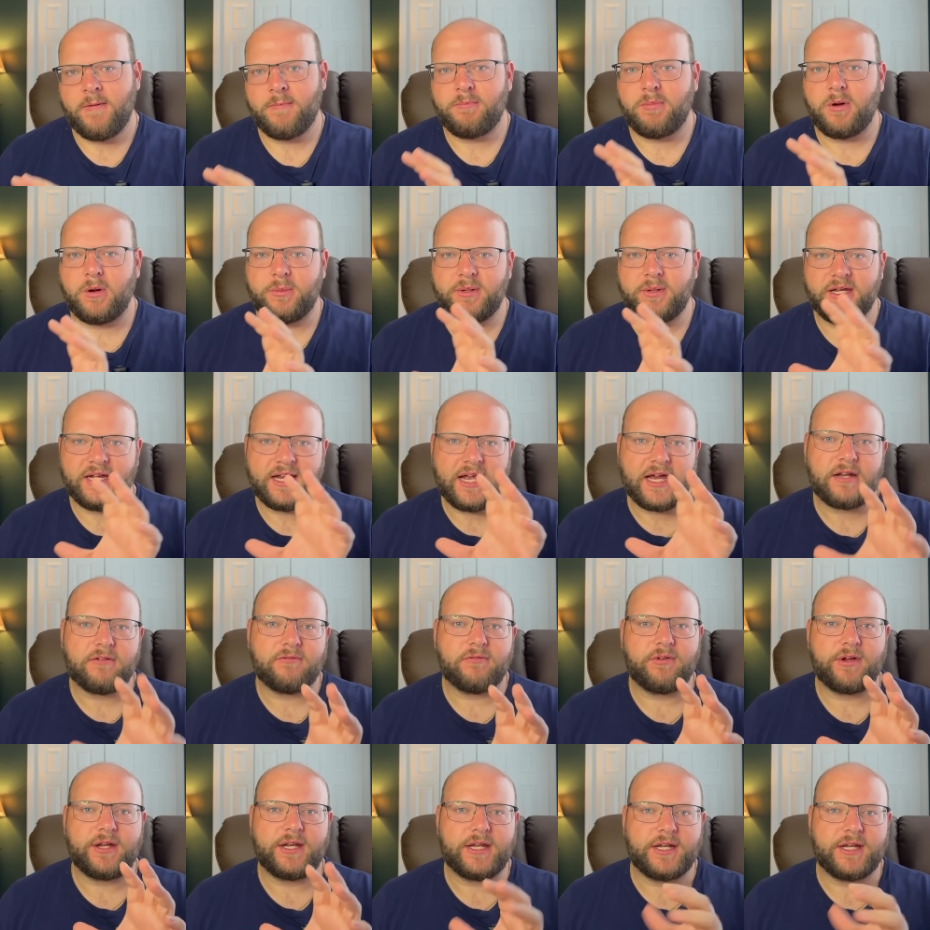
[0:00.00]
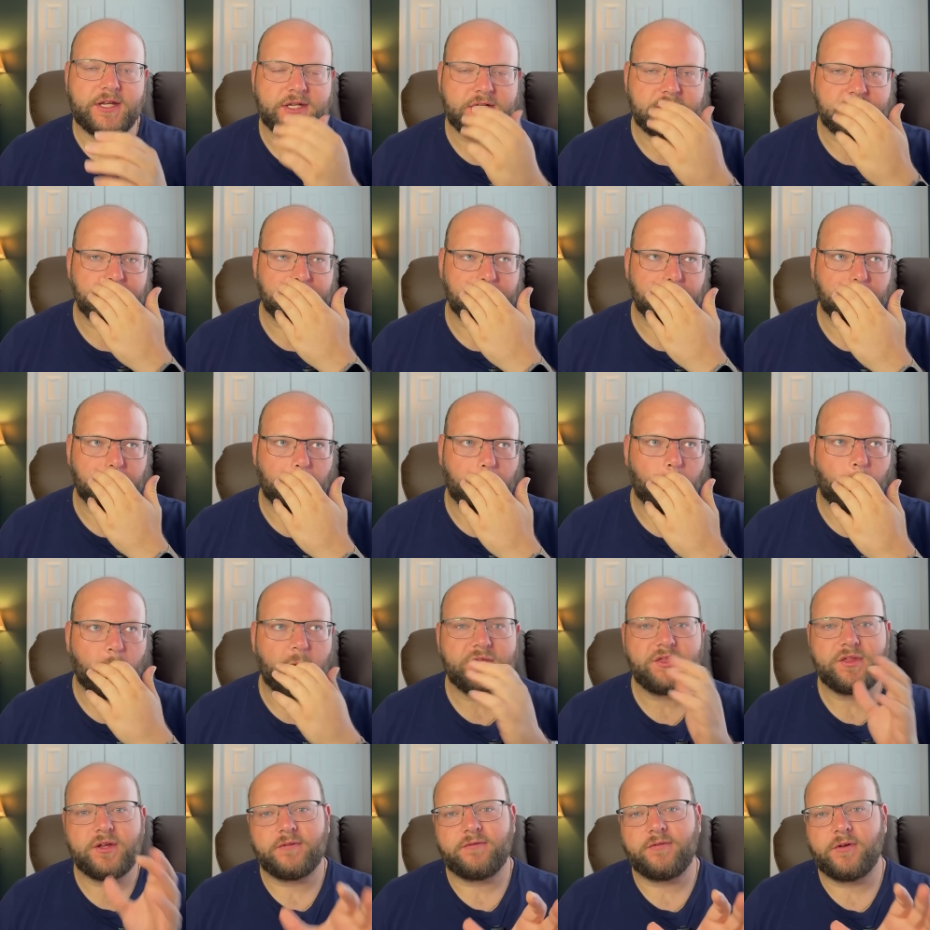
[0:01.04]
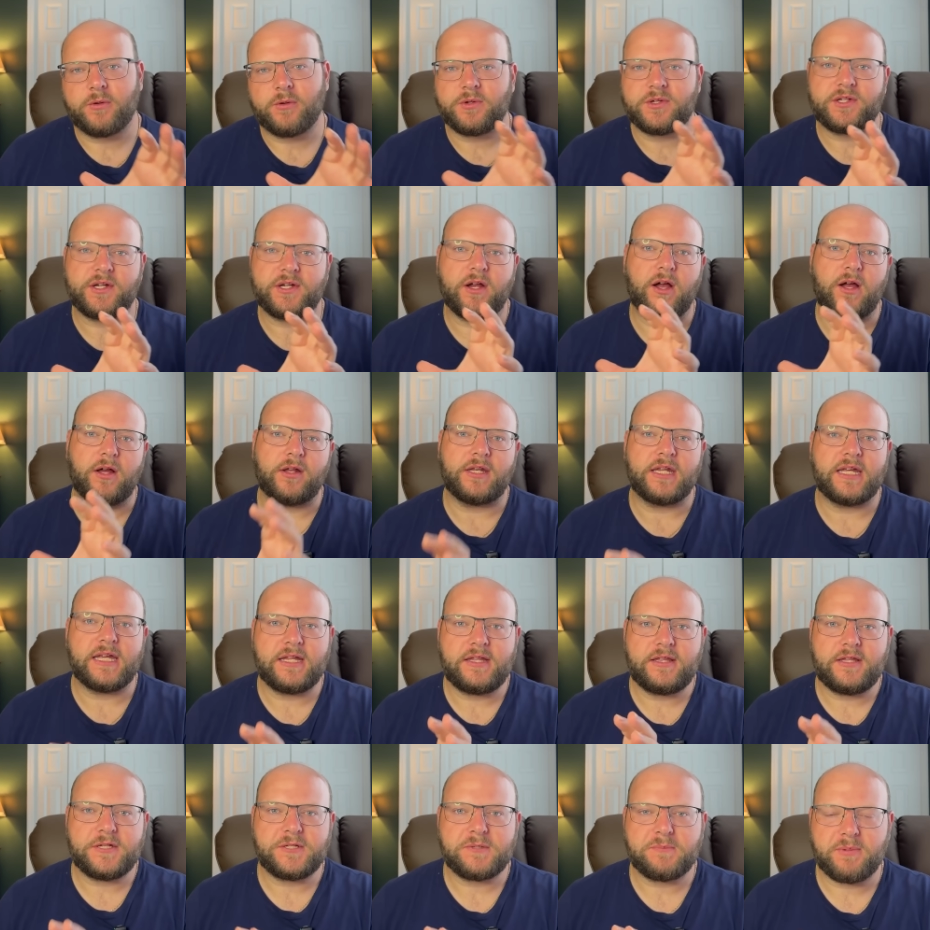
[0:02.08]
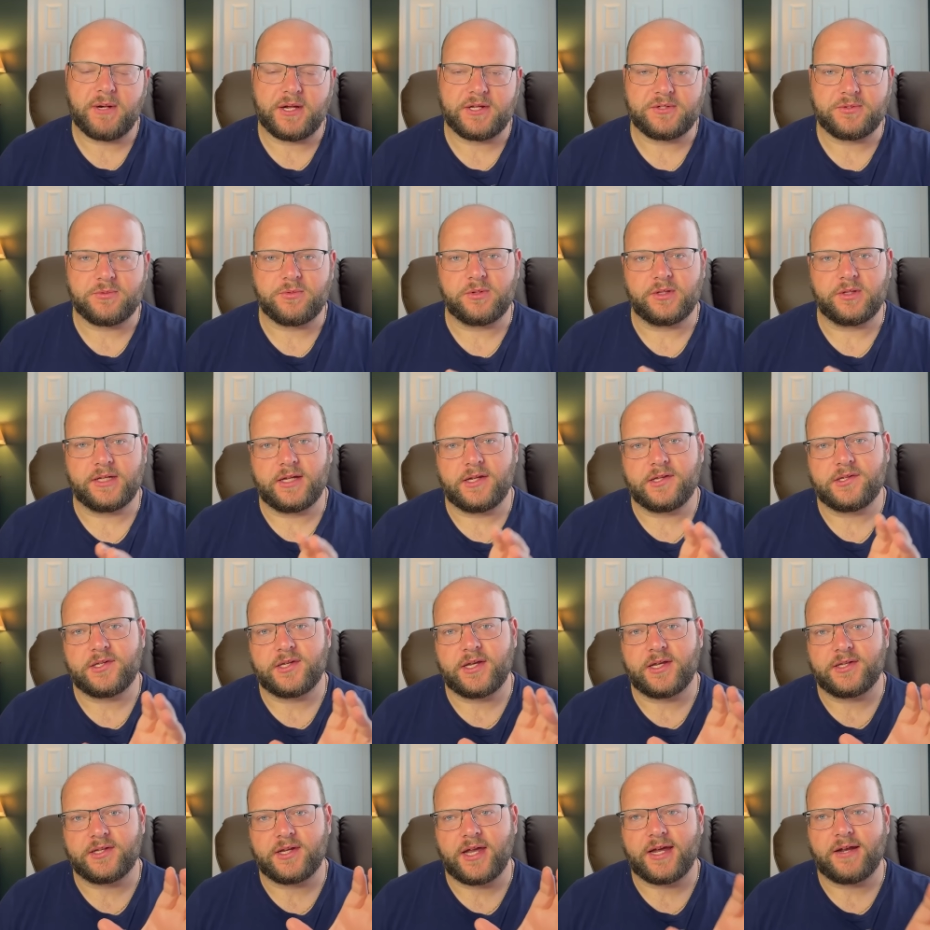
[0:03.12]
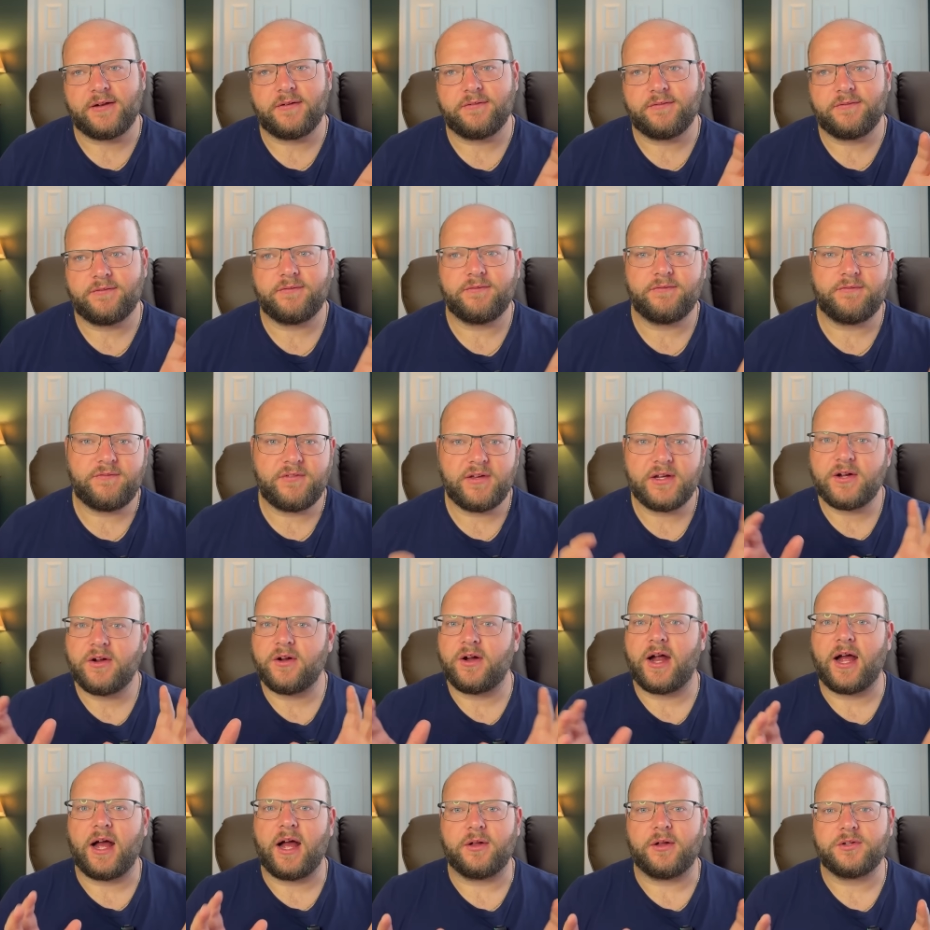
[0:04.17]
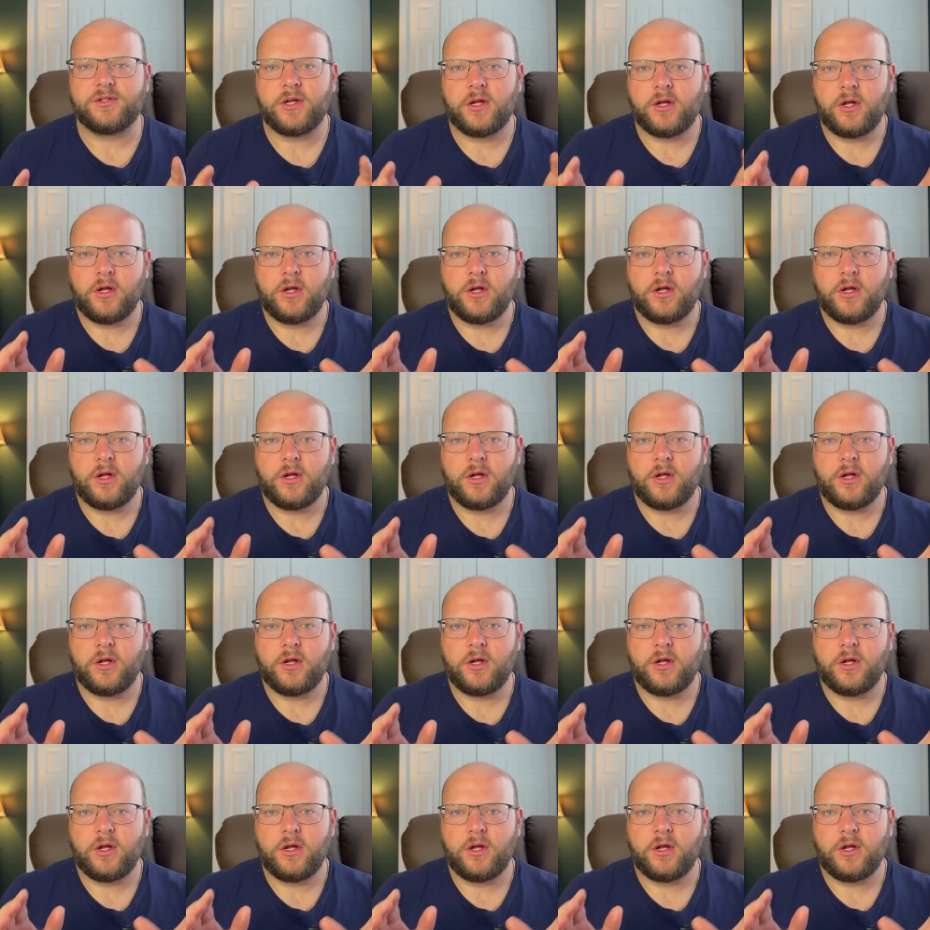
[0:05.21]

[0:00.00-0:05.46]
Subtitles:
but we can kind of read into what they're focusing on in this press release and kind of figure out